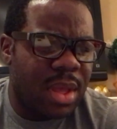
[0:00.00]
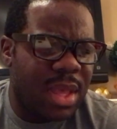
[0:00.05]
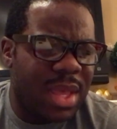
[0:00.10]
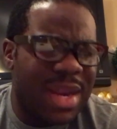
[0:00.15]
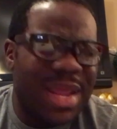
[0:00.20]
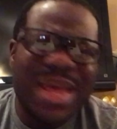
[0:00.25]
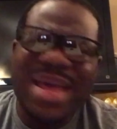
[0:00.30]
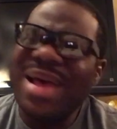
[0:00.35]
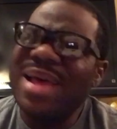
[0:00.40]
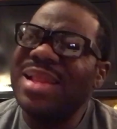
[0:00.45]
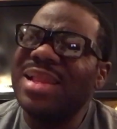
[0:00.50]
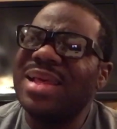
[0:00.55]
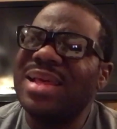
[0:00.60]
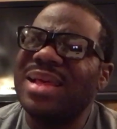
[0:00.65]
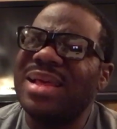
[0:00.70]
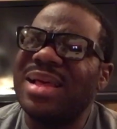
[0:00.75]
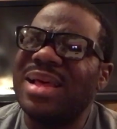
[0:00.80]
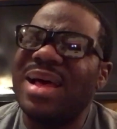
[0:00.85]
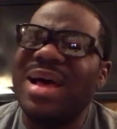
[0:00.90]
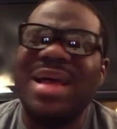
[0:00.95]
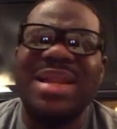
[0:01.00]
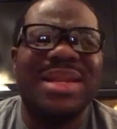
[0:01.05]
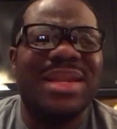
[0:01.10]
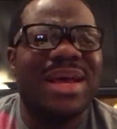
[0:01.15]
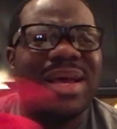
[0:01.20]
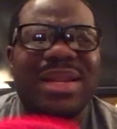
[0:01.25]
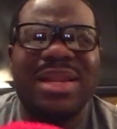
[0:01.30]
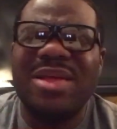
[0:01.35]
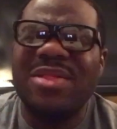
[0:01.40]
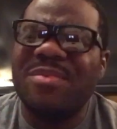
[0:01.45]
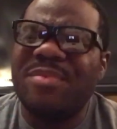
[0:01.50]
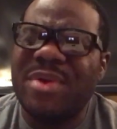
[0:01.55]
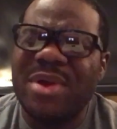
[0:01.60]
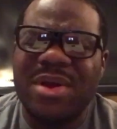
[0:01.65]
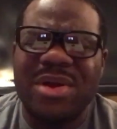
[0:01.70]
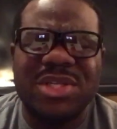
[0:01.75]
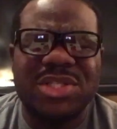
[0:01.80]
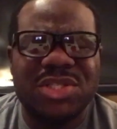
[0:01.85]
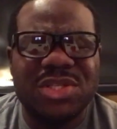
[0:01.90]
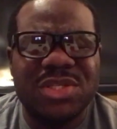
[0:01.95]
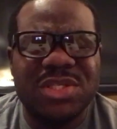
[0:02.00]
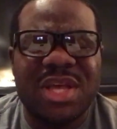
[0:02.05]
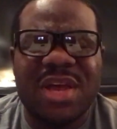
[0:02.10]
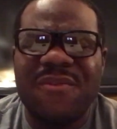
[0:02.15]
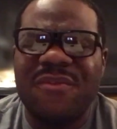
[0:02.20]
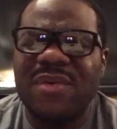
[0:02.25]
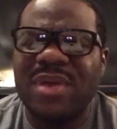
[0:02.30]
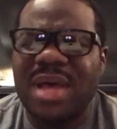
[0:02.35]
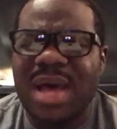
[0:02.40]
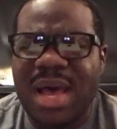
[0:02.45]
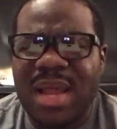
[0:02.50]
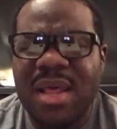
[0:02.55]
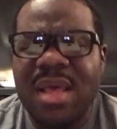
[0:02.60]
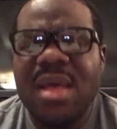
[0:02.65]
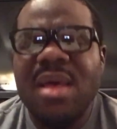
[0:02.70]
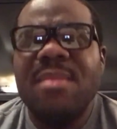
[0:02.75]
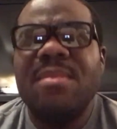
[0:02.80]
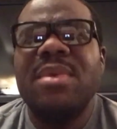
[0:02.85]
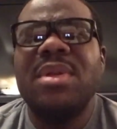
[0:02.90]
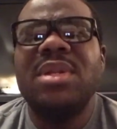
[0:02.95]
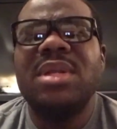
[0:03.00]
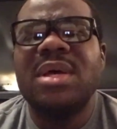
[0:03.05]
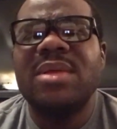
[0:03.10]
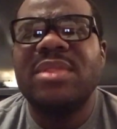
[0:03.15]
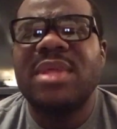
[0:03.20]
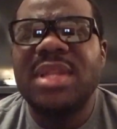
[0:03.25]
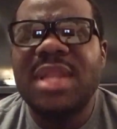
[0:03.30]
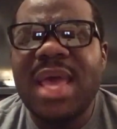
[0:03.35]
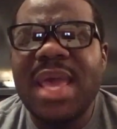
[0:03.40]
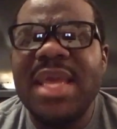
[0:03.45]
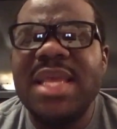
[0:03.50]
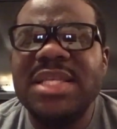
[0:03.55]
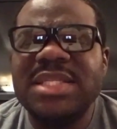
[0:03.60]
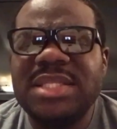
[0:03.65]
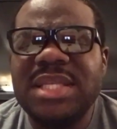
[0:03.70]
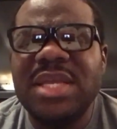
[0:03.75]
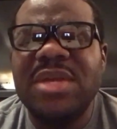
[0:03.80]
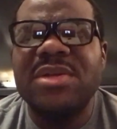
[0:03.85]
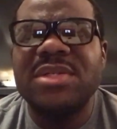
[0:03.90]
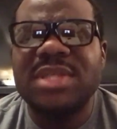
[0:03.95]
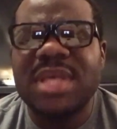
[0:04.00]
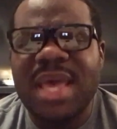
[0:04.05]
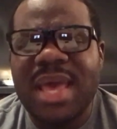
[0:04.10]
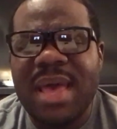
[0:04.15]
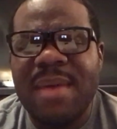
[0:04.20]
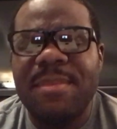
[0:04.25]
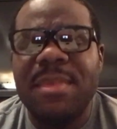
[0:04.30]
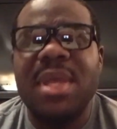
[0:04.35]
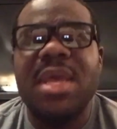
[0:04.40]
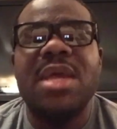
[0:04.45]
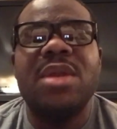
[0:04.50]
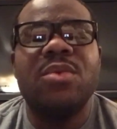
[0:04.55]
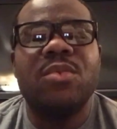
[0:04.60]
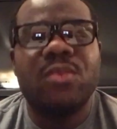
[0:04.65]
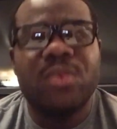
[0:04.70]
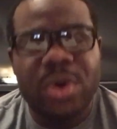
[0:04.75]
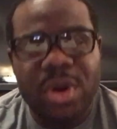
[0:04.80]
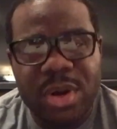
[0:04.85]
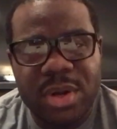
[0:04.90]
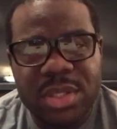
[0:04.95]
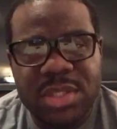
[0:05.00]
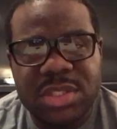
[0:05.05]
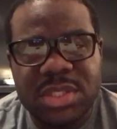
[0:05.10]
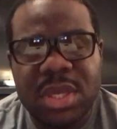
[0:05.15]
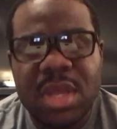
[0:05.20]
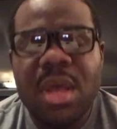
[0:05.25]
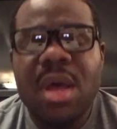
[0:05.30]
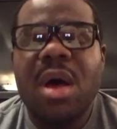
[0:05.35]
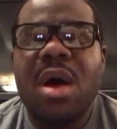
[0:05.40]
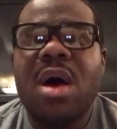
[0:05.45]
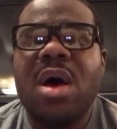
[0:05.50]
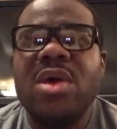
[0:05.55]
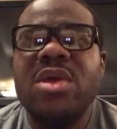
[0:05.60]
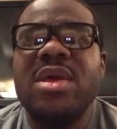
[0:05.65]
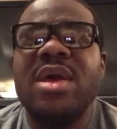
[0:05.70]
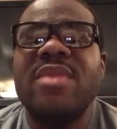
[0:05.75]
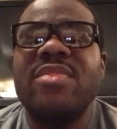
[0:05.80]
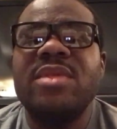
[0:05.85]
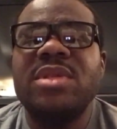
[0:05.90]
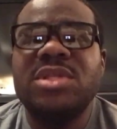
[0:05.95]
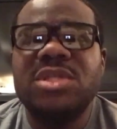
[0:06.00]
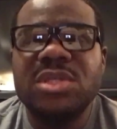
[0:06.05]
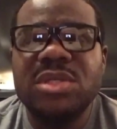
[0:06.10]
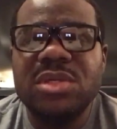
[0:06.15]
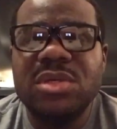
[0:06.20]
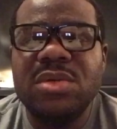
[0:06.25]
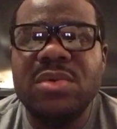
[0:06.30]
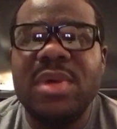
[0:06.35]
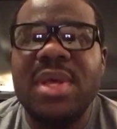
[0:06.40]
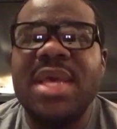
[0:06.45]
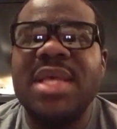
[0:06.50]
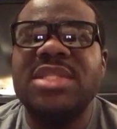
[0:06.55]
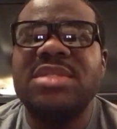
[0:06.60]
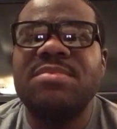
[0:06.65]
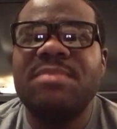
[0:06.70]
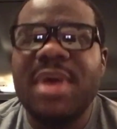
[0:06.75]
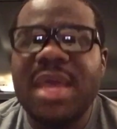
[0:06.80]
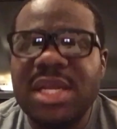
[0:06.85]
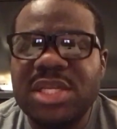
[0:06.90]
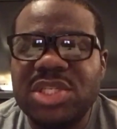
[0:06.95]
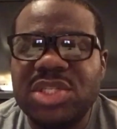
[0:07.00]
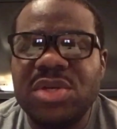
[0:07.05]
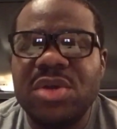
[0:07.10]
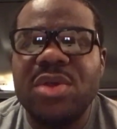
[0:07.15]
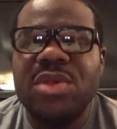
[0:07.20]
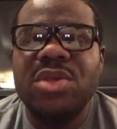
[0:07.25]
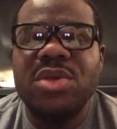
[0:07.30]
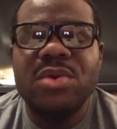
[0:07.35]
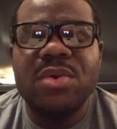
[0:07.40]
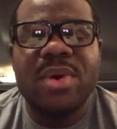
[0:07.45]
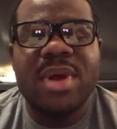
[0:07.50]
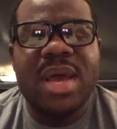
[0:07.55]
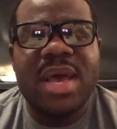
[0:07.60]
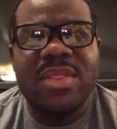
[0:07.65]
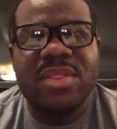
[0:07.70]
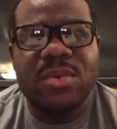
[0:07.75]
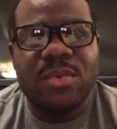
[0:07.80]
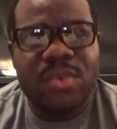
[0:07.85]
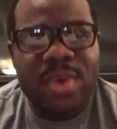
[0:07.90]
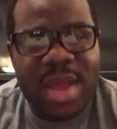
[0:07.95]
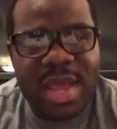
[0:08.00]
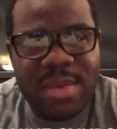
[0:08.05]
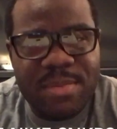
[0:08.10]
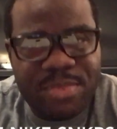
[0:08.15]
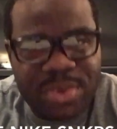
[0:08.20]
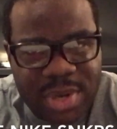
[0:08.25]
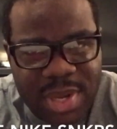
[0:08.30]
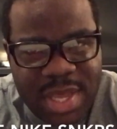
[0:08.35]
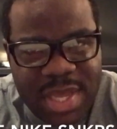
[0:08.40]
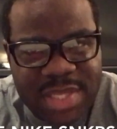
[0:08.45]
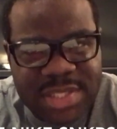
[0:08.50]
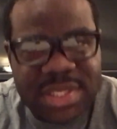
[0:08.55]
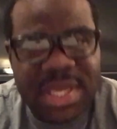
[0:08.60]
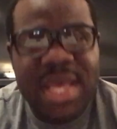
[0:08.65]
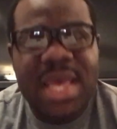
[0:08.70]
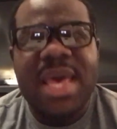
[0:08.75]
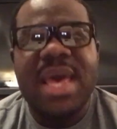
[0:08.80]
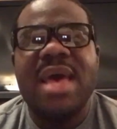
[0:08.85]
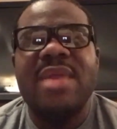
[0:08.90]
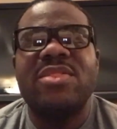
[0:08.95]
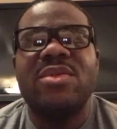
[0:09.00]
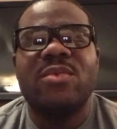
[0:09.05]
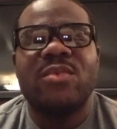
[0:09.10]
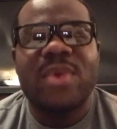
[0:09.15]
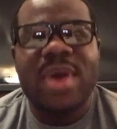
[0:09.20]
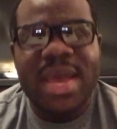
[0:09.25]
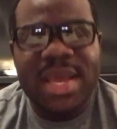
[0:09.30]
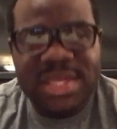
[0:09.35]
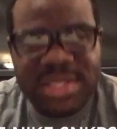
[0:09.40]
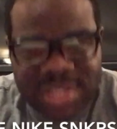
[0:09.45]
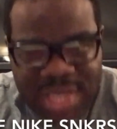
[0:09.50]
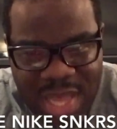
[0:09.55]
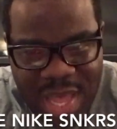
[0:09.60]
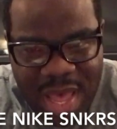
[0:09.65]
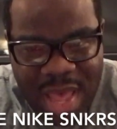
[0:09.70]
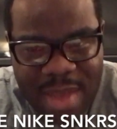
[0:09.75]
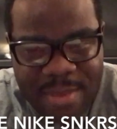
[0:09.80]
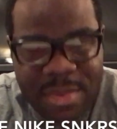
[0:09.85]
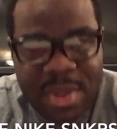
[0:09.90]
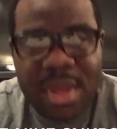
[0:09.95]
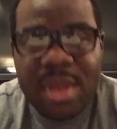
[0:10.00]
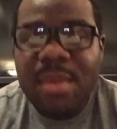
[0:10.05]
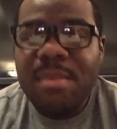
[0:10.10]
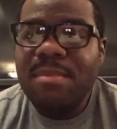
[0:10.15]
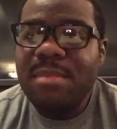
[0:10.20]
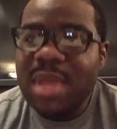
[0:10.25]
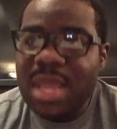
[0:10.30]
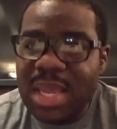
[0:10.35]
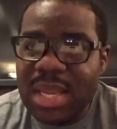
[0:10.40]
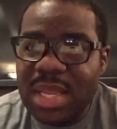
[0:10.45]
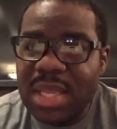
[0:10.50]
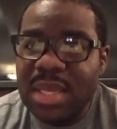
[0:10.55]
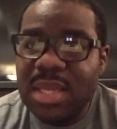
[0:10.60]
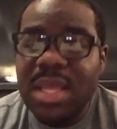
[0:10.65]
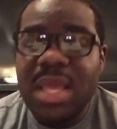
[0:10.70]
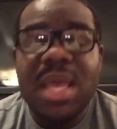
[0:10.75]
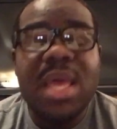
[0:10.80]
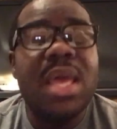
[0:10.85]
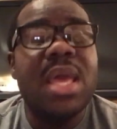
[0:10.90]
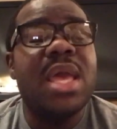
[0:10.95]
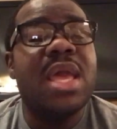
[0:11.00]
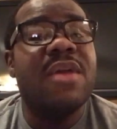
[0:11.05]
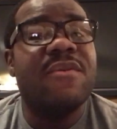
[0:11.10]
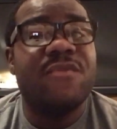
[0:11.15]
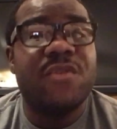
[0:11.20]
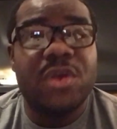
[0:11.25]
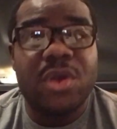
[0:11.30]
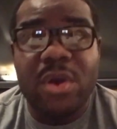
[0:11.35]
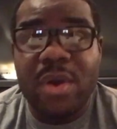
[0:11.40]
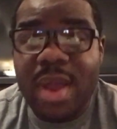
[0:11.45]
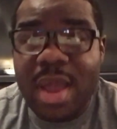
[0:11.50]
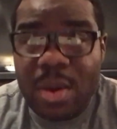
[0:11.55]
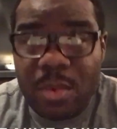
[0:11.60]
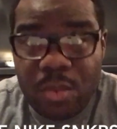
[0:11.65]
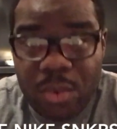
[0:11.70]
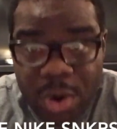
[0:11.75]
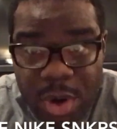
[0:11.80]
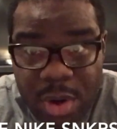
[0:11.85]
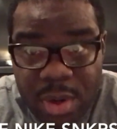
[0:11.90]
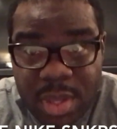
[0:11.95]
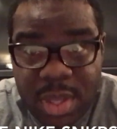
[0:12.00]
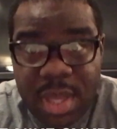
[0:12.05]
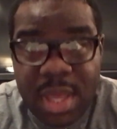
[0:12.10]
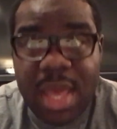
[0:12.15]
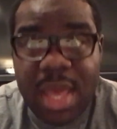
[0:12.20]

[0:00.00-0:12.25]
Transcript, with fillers: and I got an another pair of shoes. I forgot. But look, the Nike Sneakers app, it works. All you have to do is make sure you are at the right place at the right time. Meaning, if you're at work